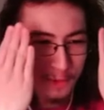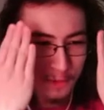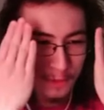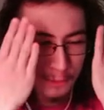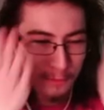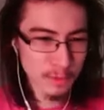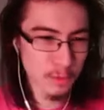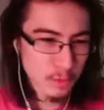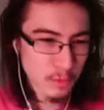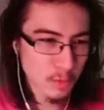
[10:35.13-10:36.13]

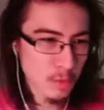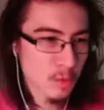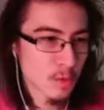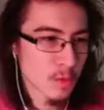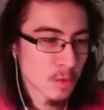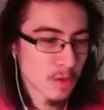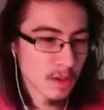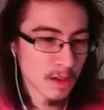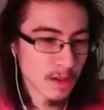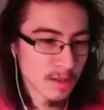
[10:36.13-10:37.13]

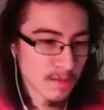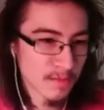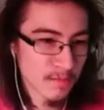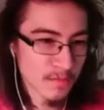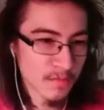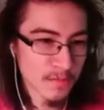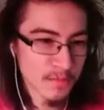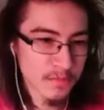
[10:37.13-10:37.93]
Nothing is said.